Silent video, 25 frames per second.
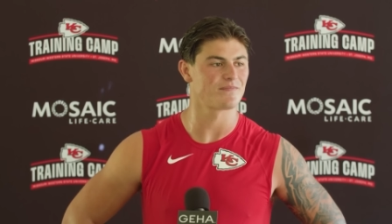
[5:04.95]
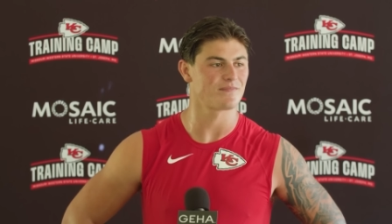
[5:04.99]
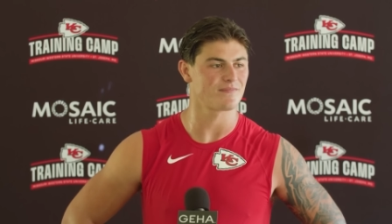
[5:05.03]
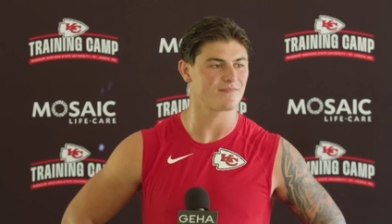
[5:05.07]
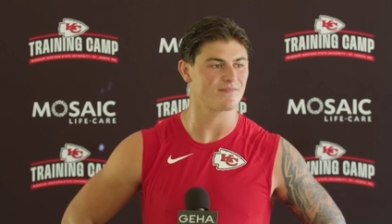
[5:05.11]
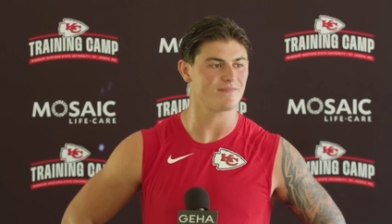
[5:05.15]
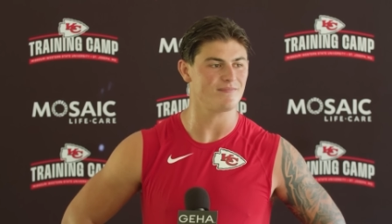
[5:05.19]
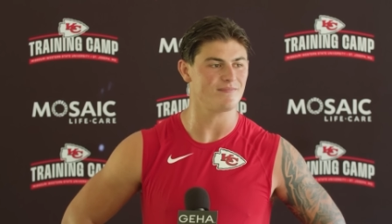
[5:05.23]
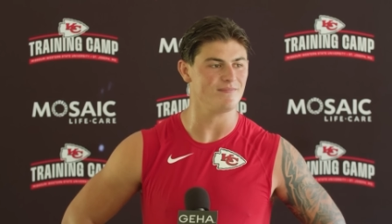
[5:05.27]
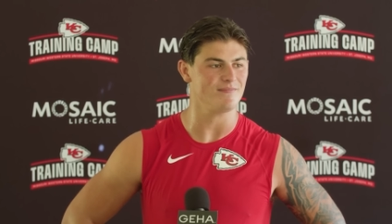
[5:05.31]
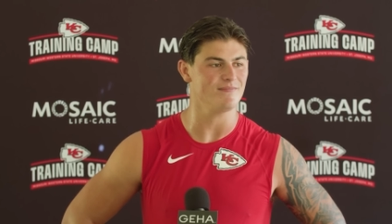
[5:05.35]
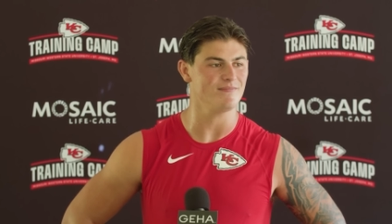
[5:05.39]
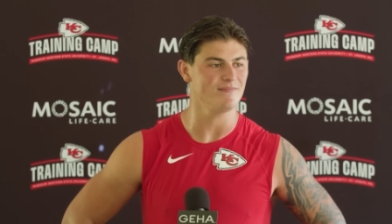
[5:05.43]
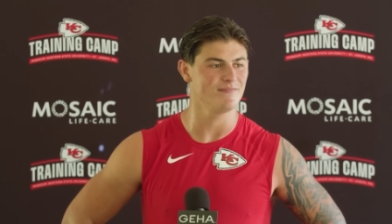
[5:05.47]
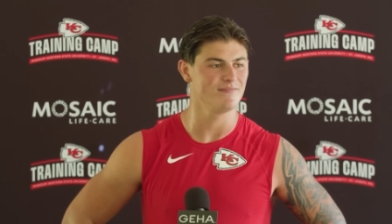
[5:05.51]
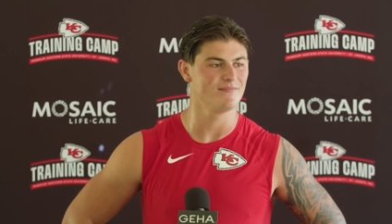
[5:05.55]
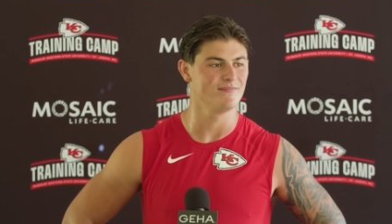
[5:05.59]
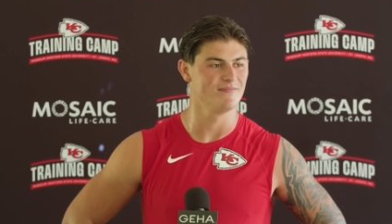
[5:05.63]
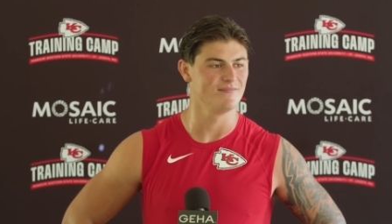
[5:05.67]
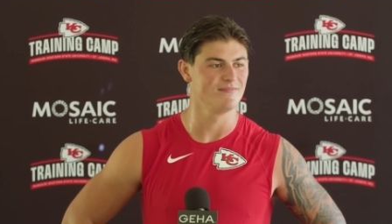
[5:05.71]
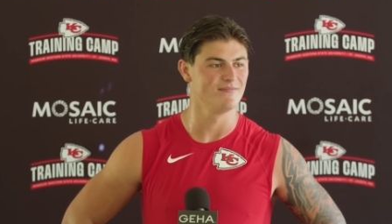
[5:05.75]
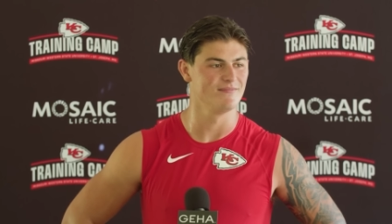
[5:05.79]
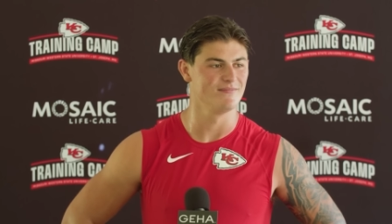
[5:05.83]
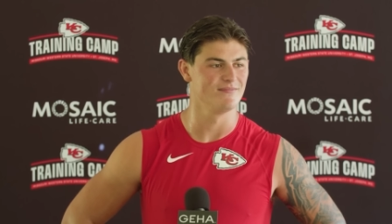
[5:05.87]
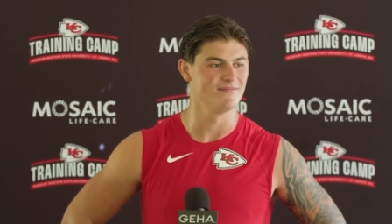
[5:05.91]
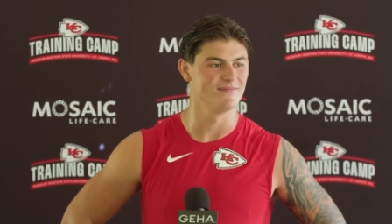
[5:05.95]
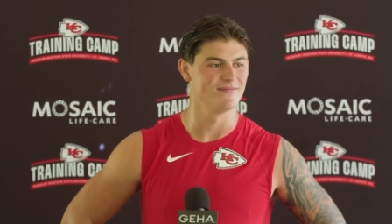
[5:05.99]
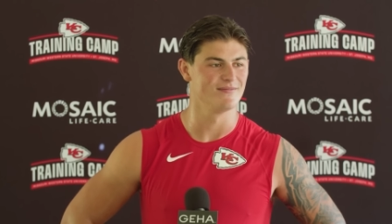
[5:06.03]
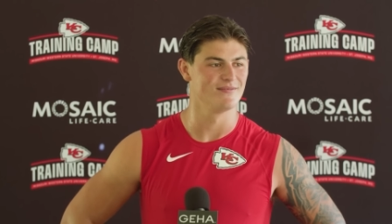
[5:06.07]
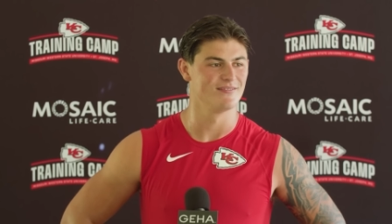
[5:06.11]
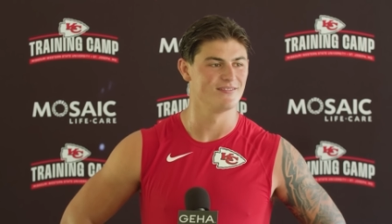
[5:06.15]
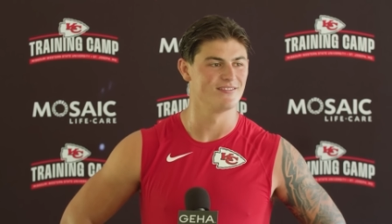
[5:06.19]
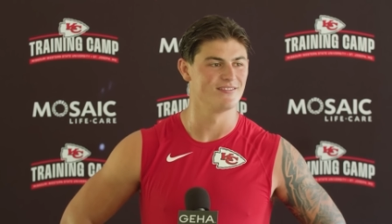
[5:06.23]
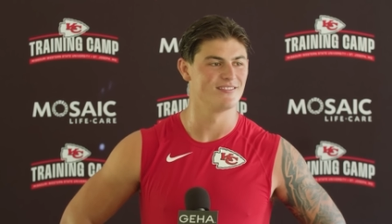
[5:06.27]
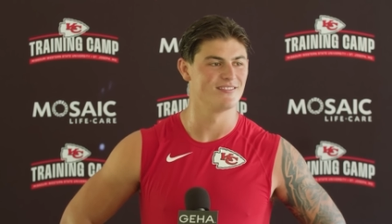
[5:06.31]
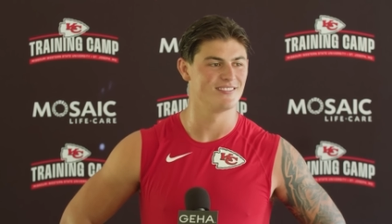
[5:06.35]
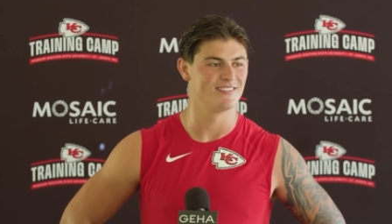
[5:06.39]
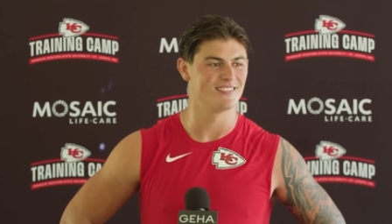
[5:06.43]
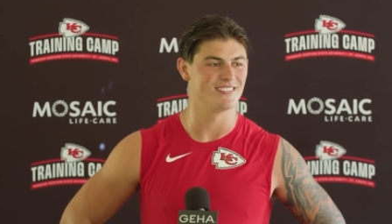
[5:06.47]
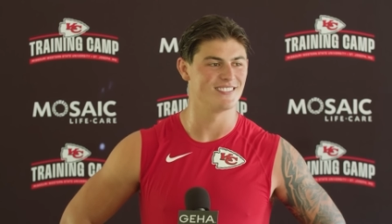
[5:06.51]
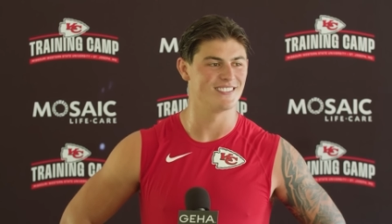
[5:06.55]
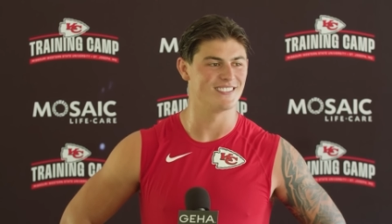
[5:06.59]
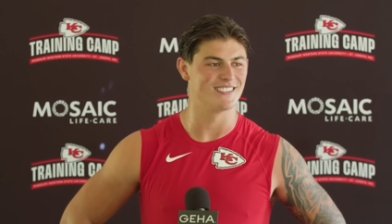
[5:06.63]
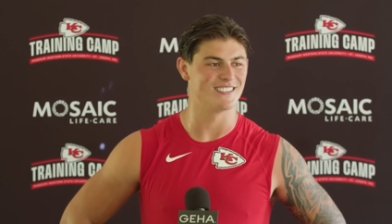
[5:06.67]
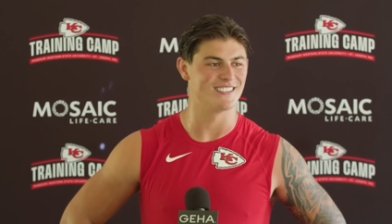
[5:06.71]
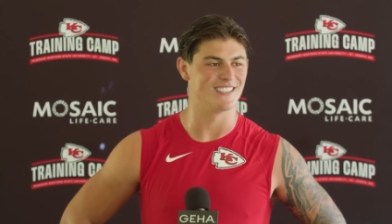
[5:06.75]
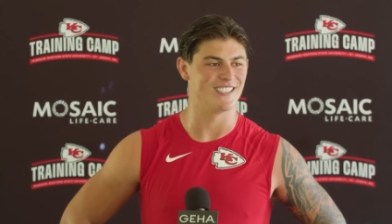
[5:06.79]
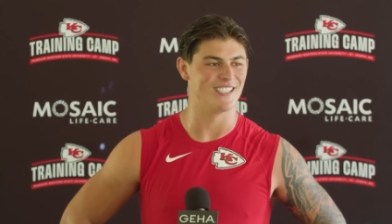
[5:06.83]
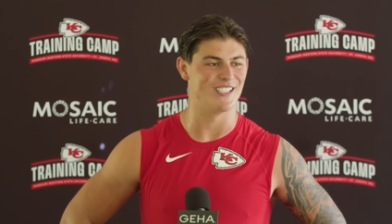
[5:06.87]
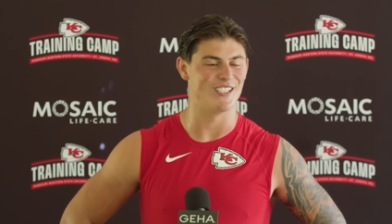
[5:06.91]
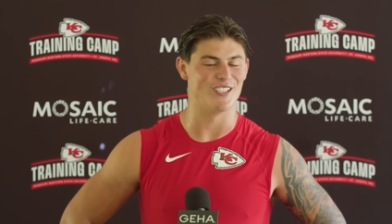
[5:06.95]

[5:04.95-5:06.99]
What are your expectations? What are you hoping to see on Sunday?